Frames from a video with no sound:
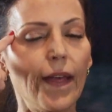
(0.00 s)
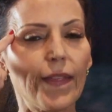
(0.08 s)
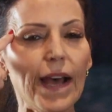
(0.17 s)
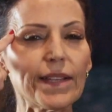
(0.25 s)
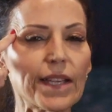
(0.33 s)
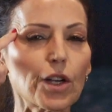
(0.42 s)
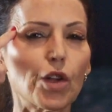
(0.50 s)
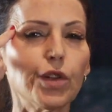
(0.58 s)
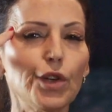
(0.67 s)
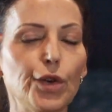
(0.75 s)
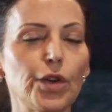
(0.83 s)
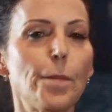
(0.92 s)
that's a
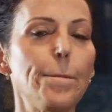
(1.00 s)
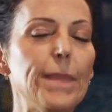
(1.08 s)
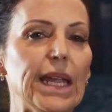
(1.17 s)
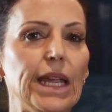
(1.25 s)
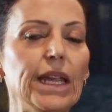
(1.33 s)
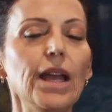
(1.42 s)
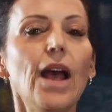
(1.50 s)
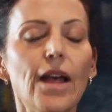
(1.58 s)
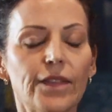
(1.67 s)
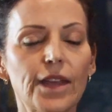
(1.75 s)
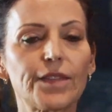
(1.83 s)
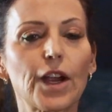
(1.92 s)
clue to me
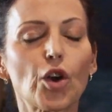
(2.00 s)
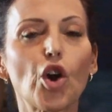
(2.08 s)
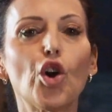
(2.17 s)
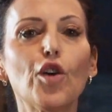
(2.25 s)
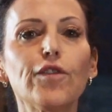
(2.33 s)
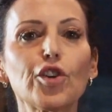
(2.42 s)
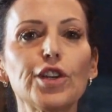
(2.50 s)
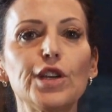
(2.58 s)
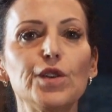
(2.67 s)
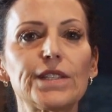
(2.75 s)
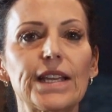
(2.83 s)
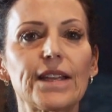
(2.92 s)
that they're
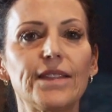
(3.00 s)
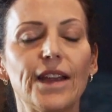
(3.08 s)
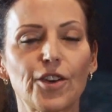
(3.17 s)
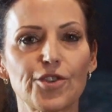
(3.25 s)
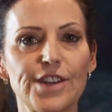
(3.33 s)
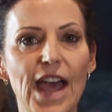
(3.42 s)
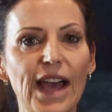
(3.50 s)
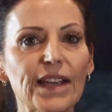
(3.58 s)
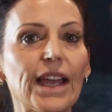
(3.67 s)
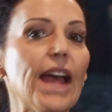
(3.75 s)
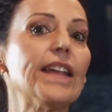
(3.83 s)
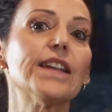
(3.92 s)
overusing their
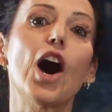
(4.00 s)
neck and